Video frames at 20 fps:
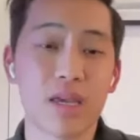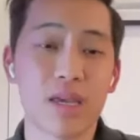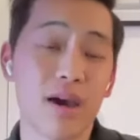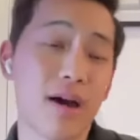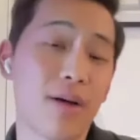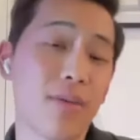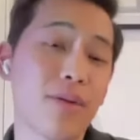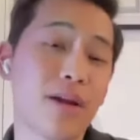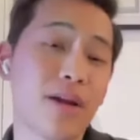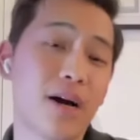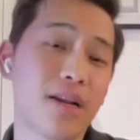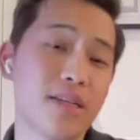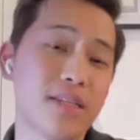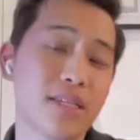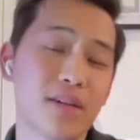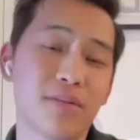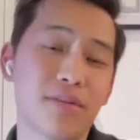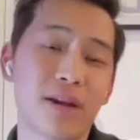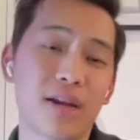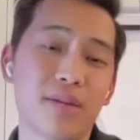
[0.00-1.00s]
yeah, I would
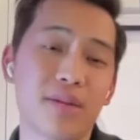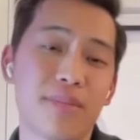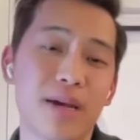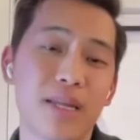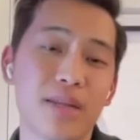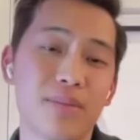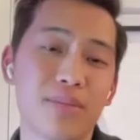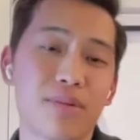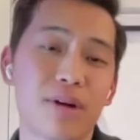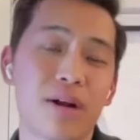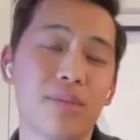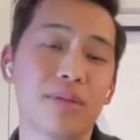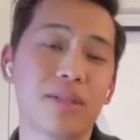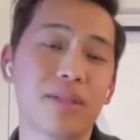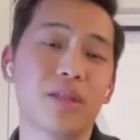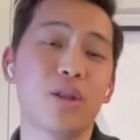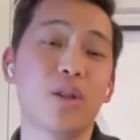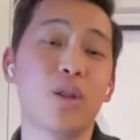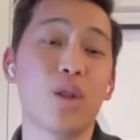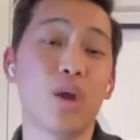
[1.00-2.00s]
honestly recommend probably
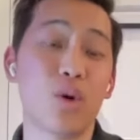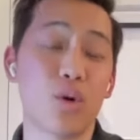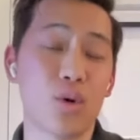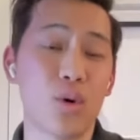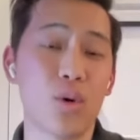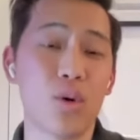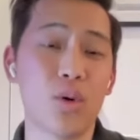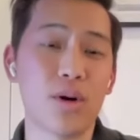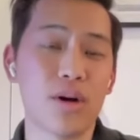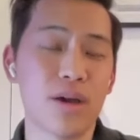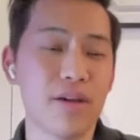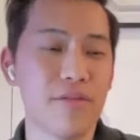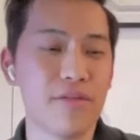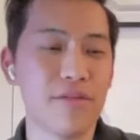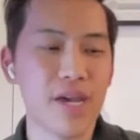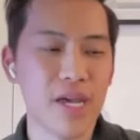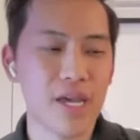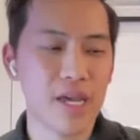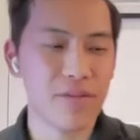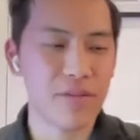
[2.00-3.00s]
the local, if
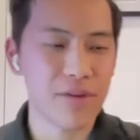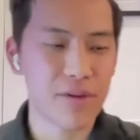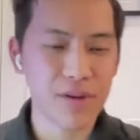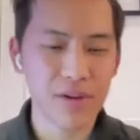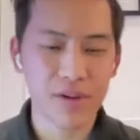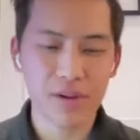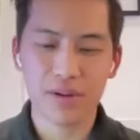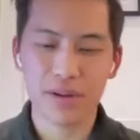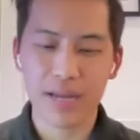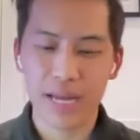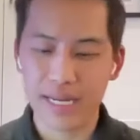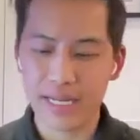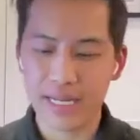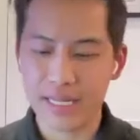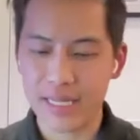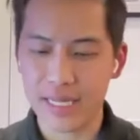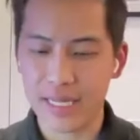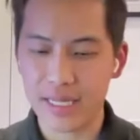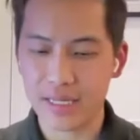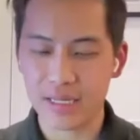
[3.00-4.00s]
you're going to go to
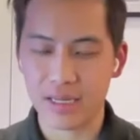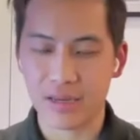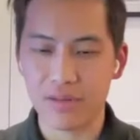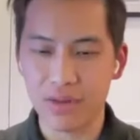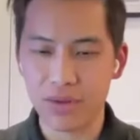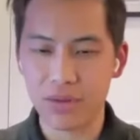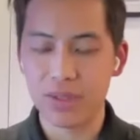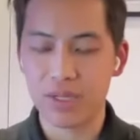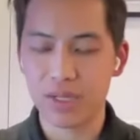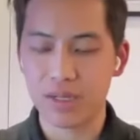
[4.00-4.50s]
anything, like if